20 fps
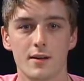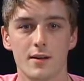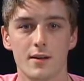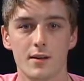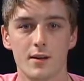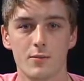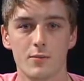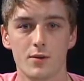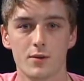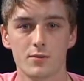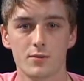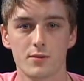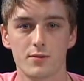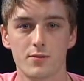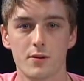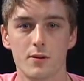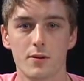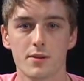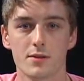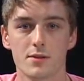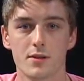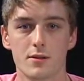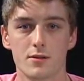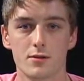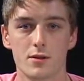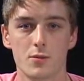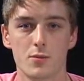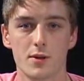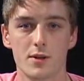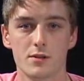um, which will focus
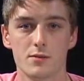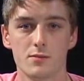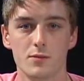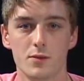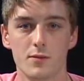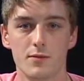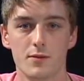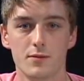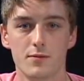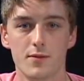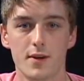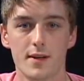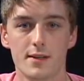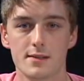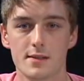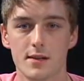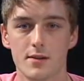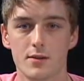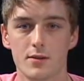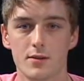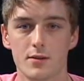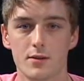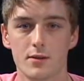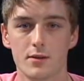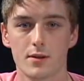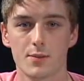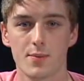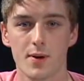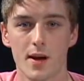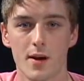on Germany's move to phase out
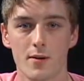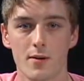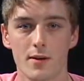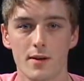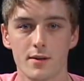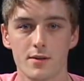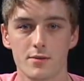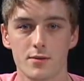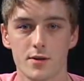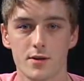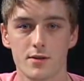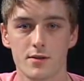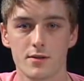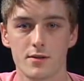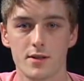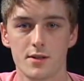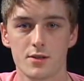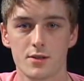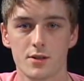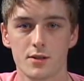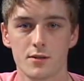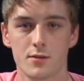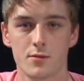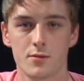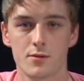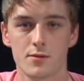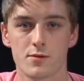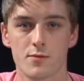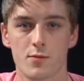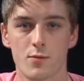nuclear power and transition
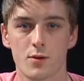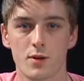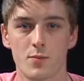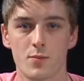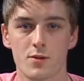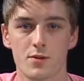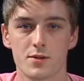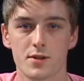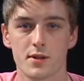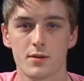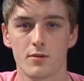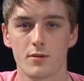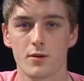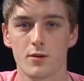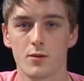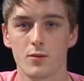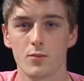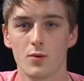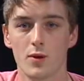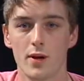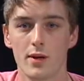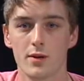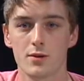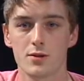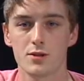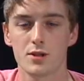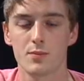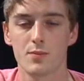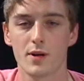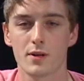towards 40% renewable
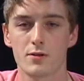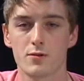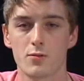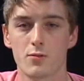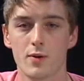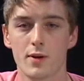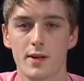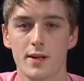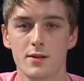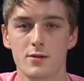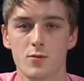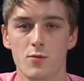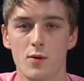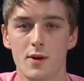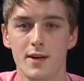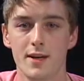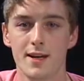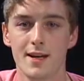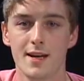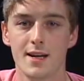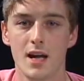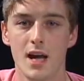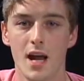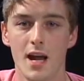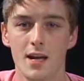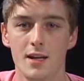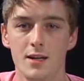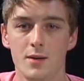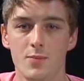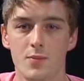energy by 2020 and
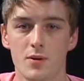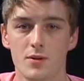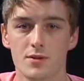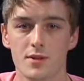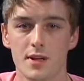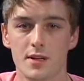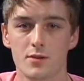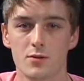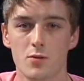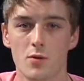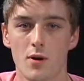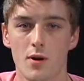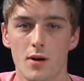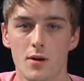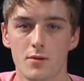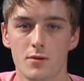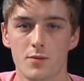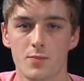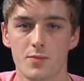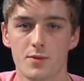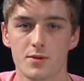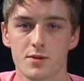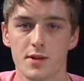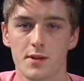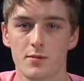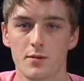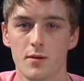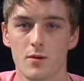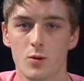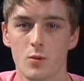80% to
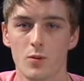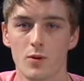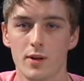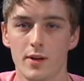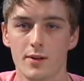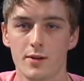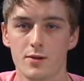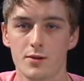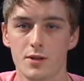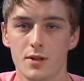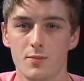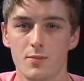100% renewable energy